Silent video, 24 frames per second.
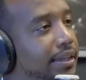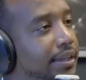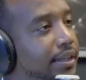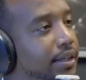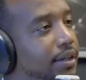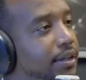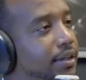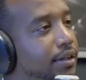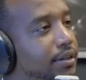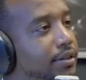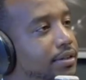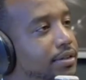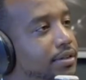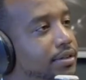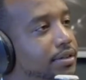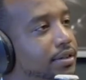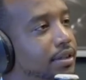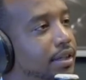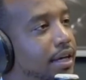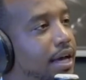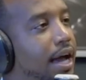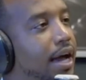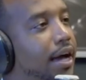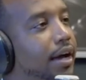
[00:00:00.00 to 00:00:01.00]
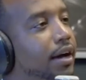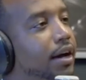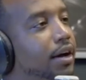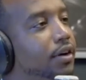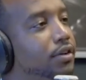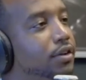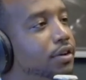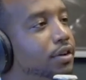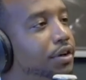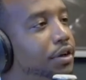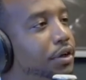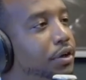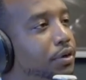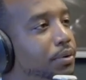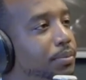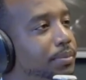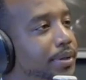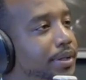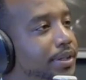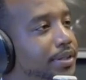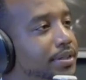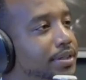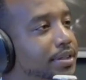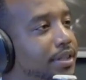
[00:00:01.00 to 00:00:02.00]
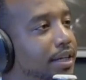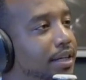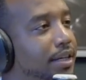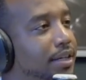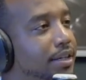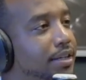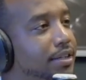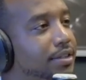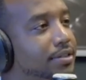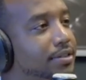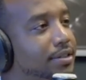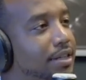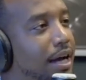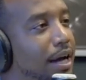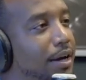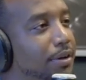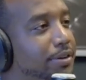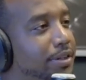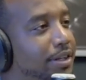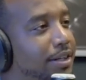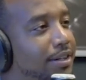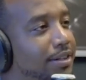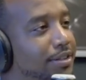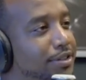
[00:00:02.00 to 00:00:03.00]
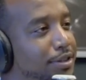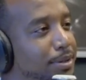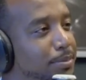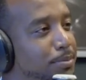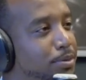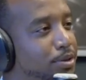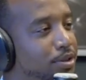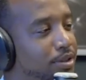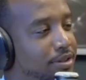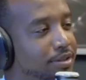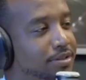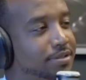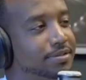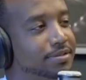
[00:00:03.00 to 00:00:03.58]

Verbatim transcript: there's uh, other humans like us out there somewhere.